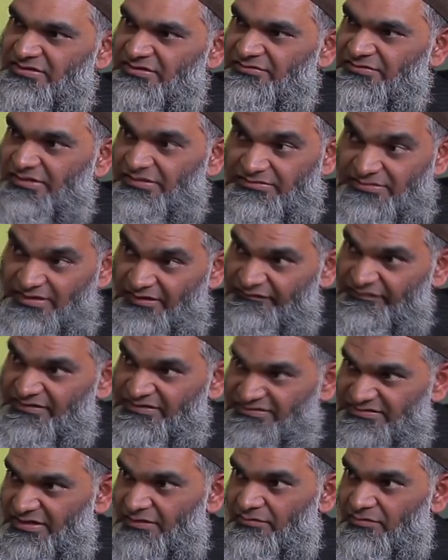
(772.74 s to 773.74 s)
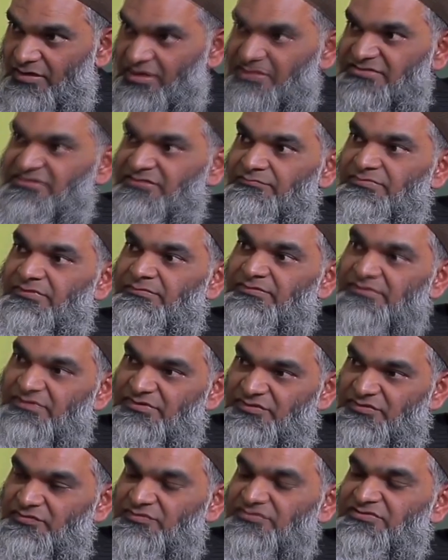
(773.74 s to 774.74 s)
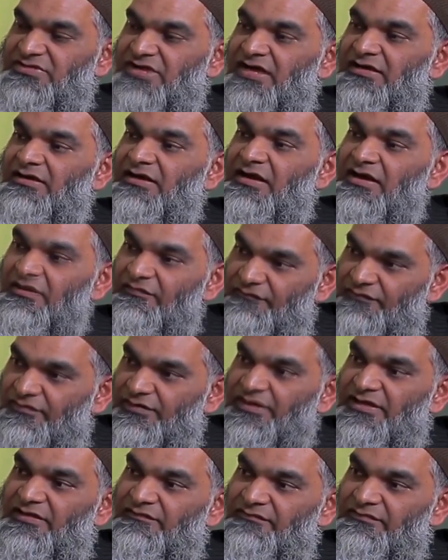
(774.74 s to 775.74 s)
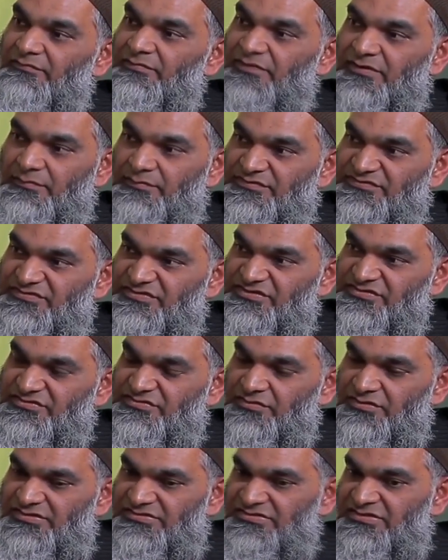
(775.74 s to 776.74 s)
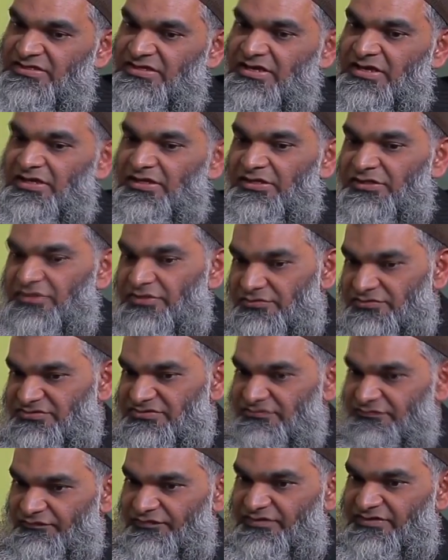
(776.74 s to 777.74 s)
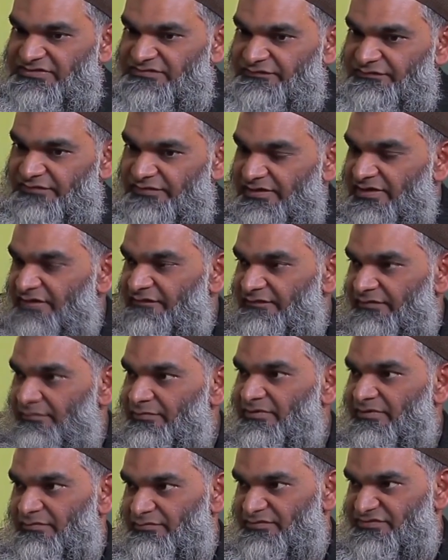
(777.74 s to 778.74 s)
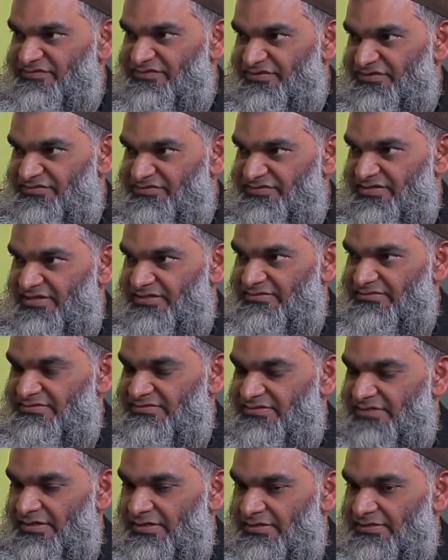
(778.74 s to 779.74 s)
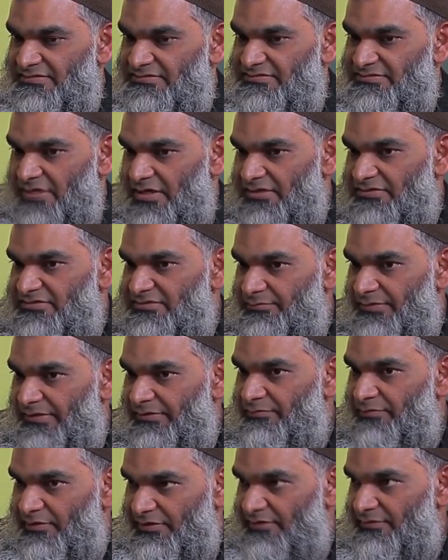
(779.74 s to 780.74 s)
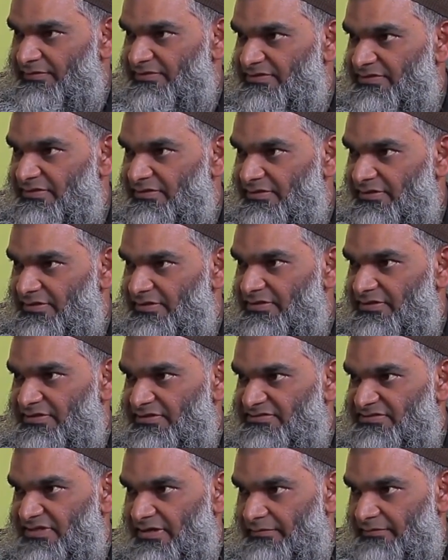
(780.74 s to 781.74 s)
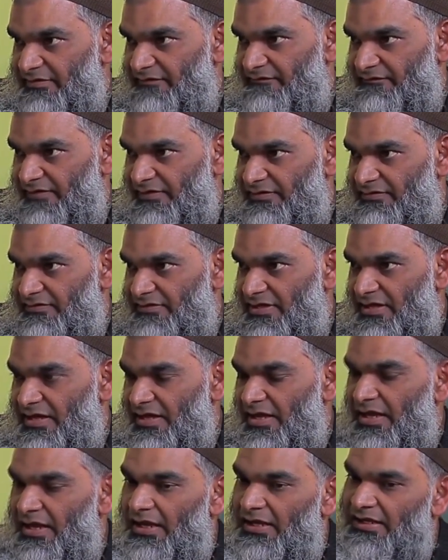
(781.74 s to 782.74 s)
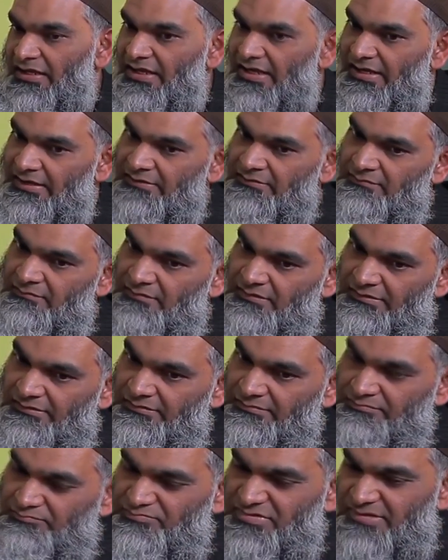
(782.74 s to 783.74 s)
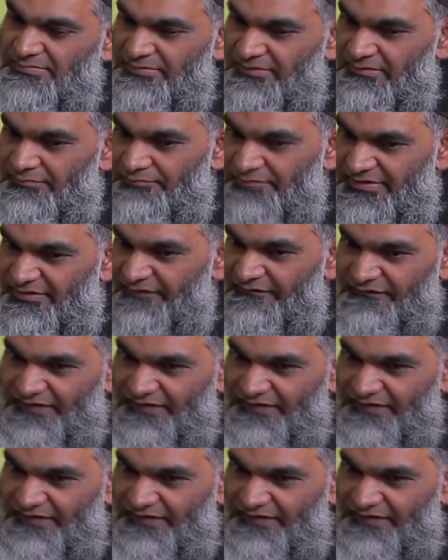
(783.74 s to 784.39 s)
uh, the devil is now causing people to use that for evil purposes. So it's the use of this for evil purposes that uh, is thought to be prohibited in the Islamic faith. Hmm. Can uh, people be